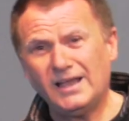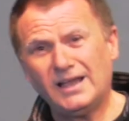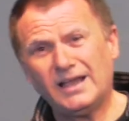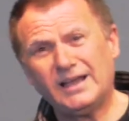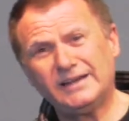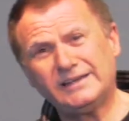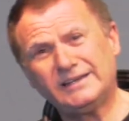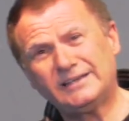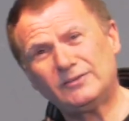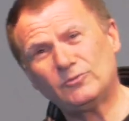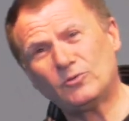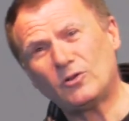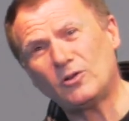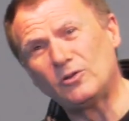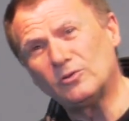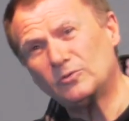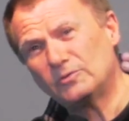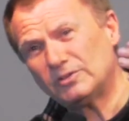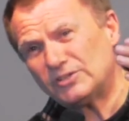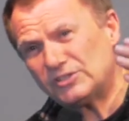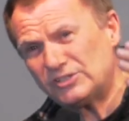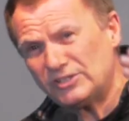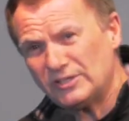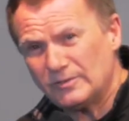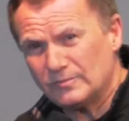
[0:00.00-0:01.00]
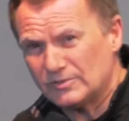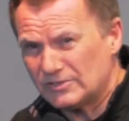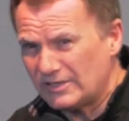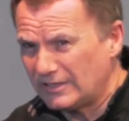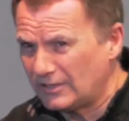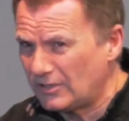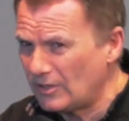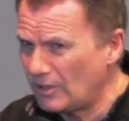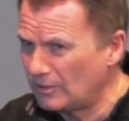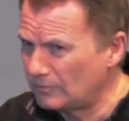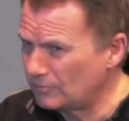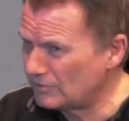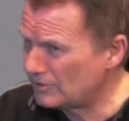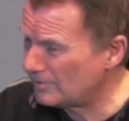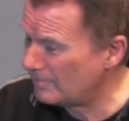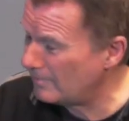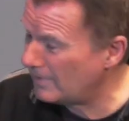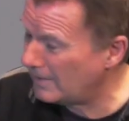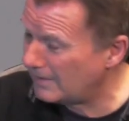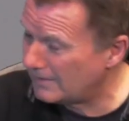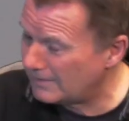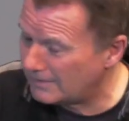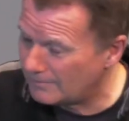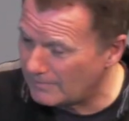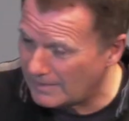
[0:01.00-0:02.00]
And it always seems like God was a
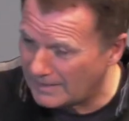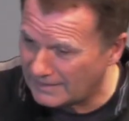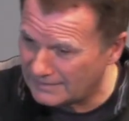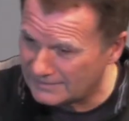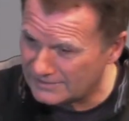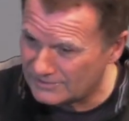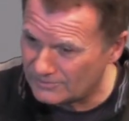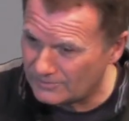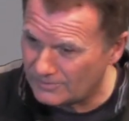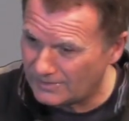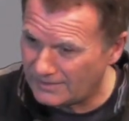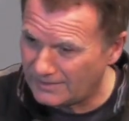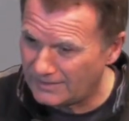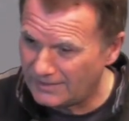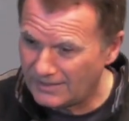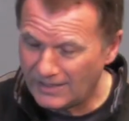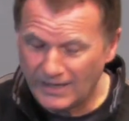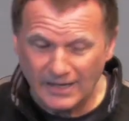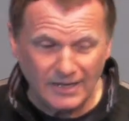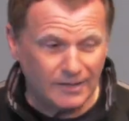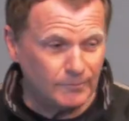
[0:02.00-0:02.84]
million miles away.